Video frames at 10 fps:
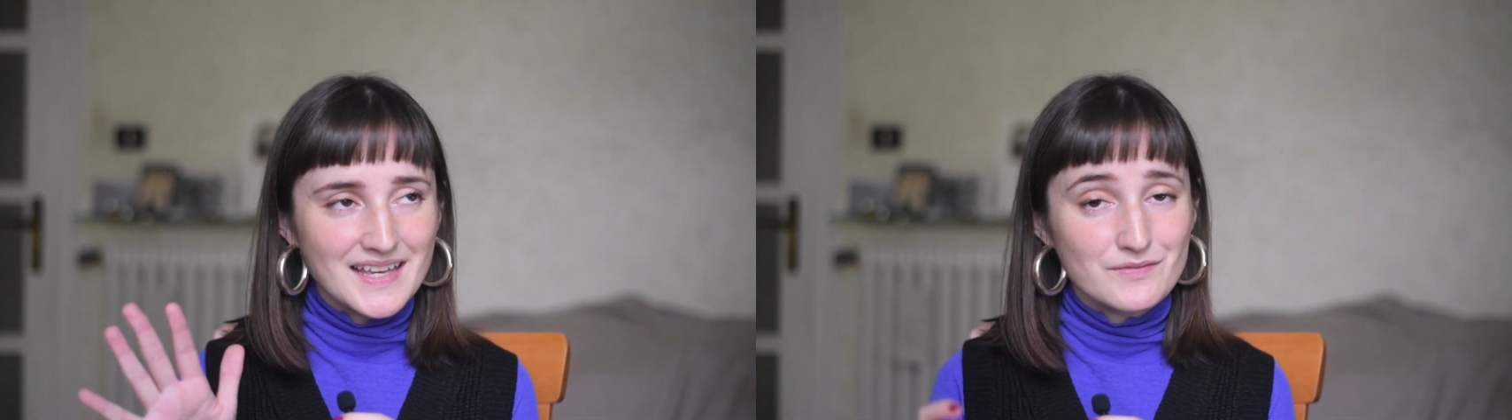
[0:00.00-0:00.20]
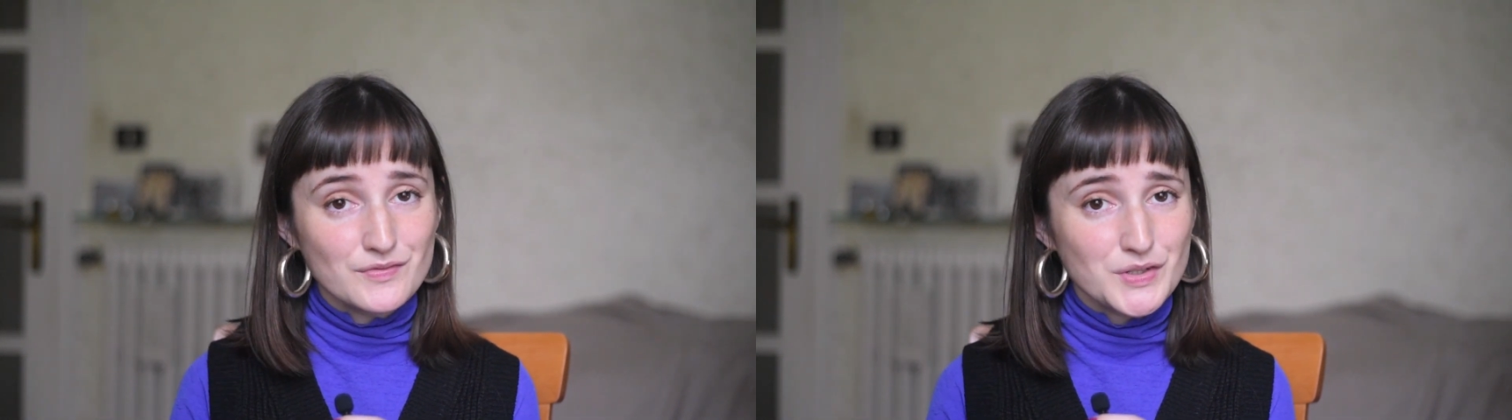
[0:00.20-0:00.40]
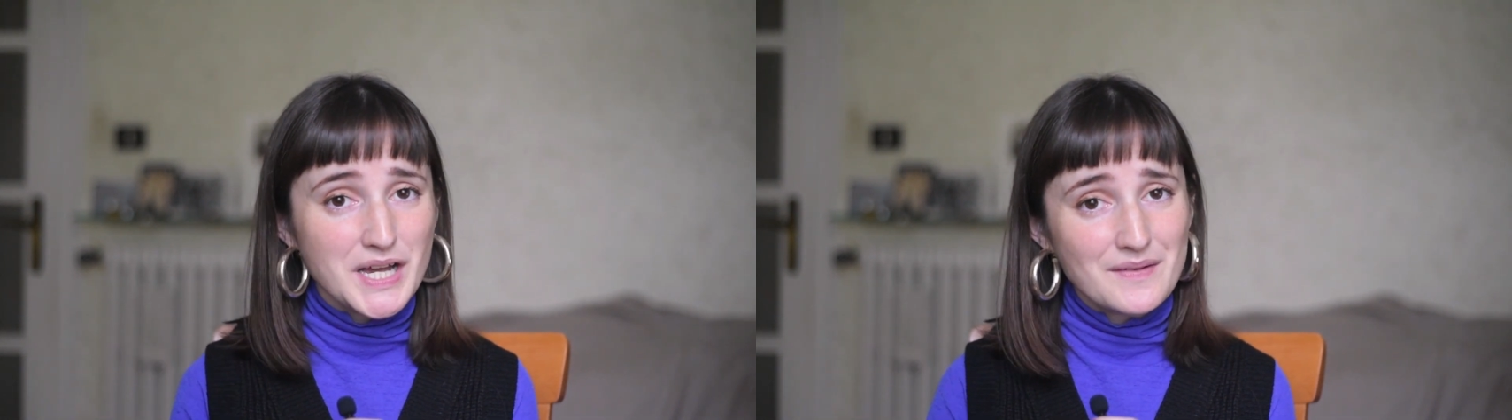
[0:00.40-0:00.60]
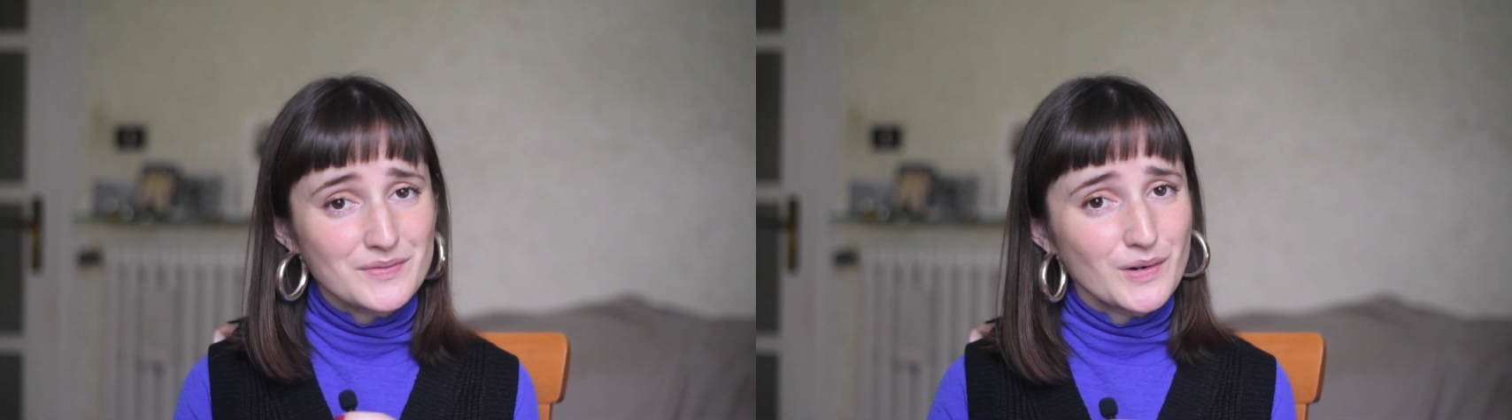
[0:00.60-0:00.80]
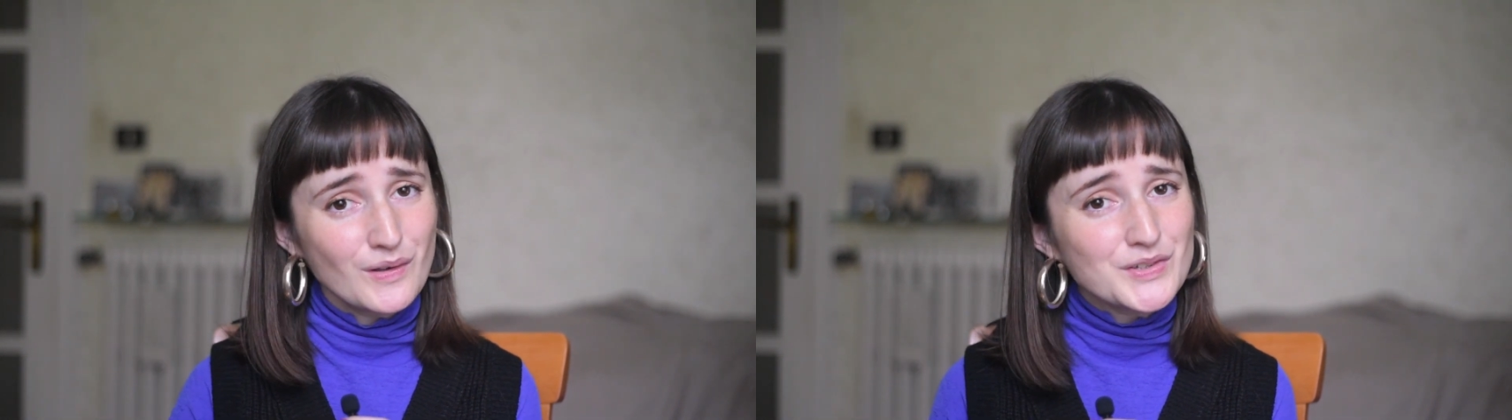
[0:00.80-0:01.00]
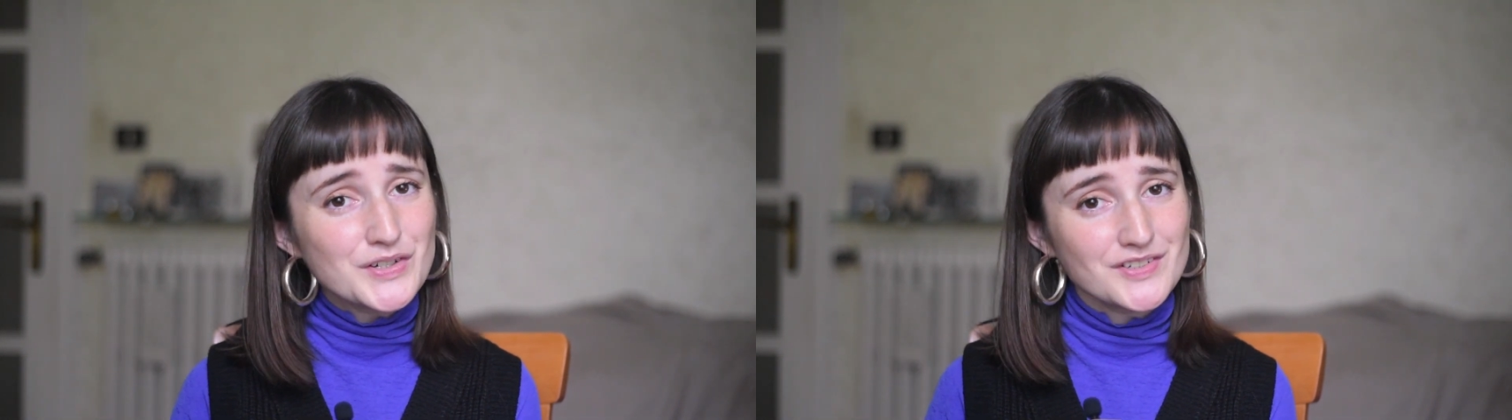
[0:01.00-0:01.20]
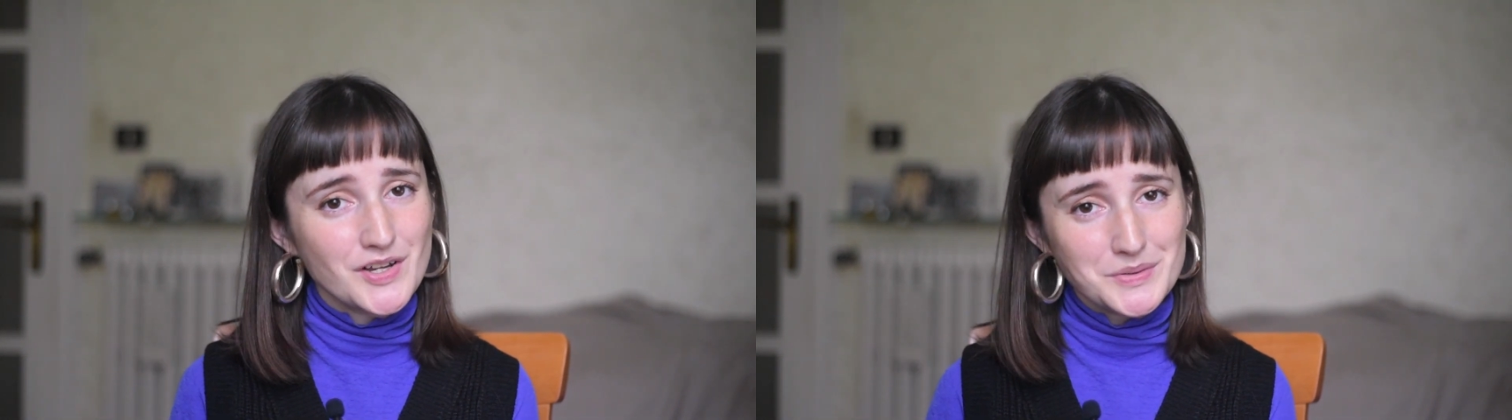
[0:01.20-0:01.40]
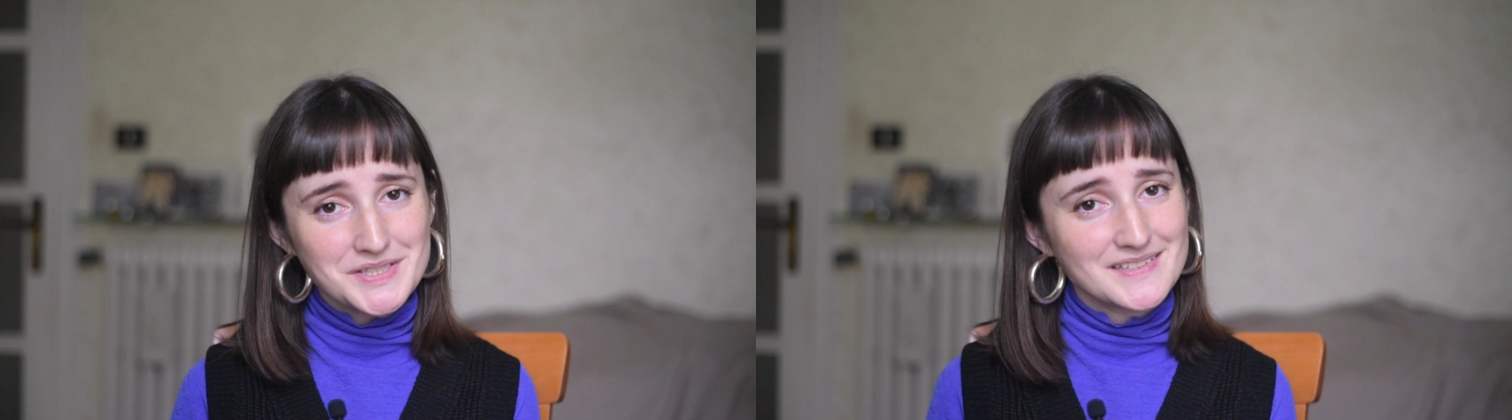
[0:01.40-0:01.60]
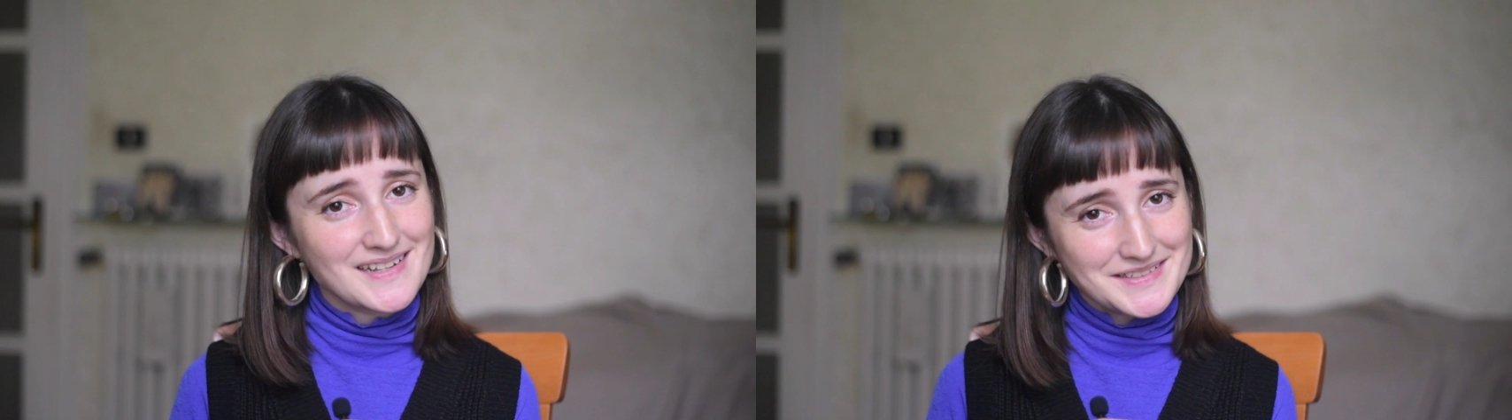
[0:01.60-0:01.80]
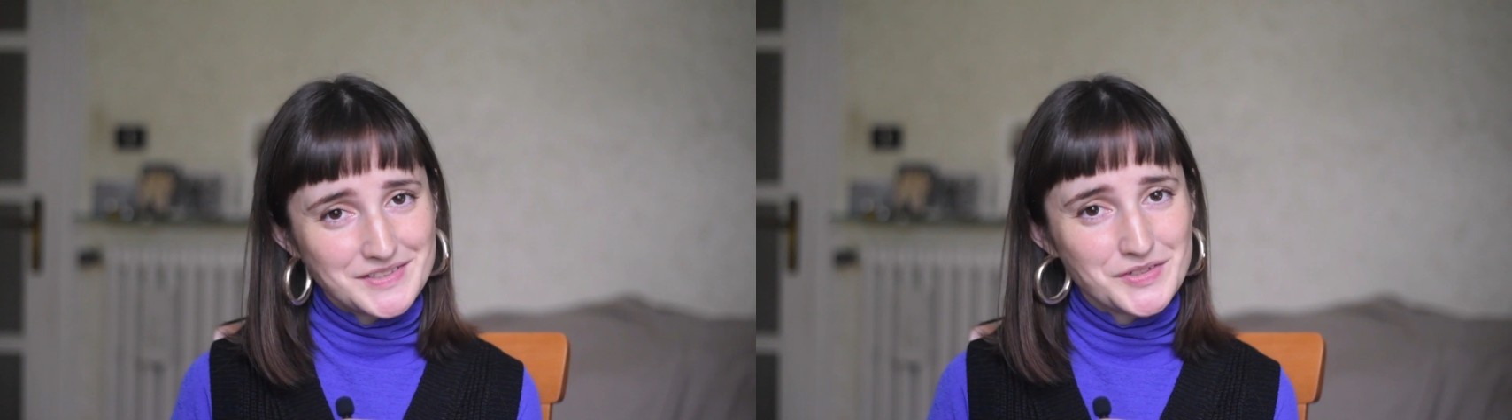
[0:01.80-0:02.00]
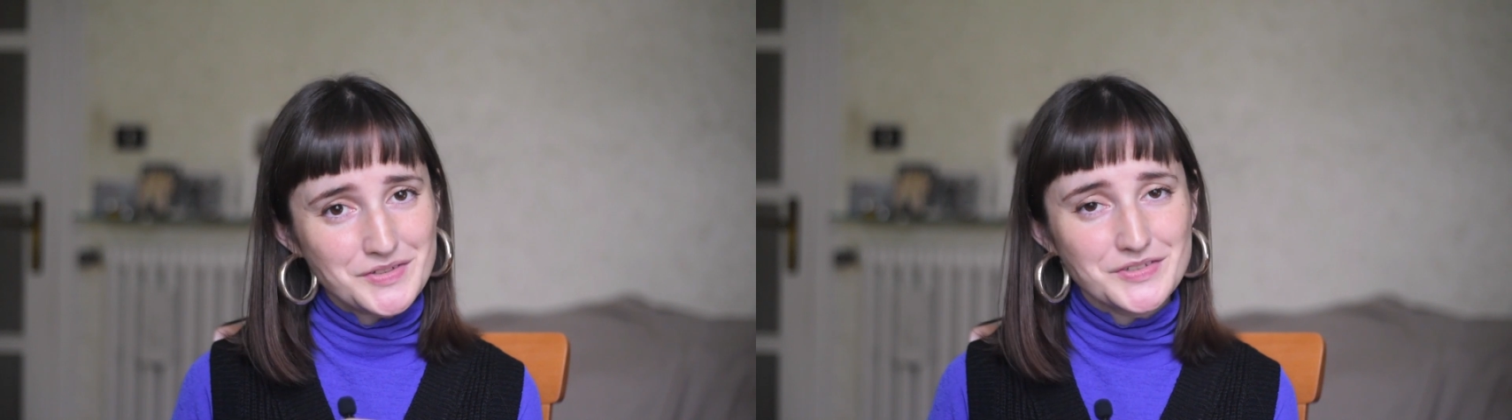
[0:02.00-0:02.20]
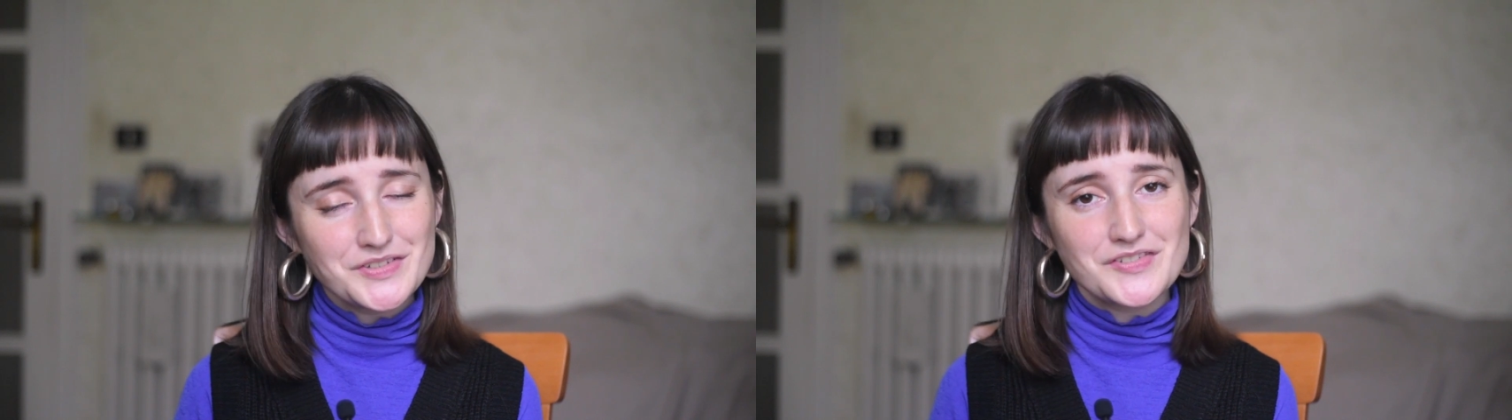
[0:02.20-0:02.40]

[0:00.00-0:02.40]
if you have all your notes next to you,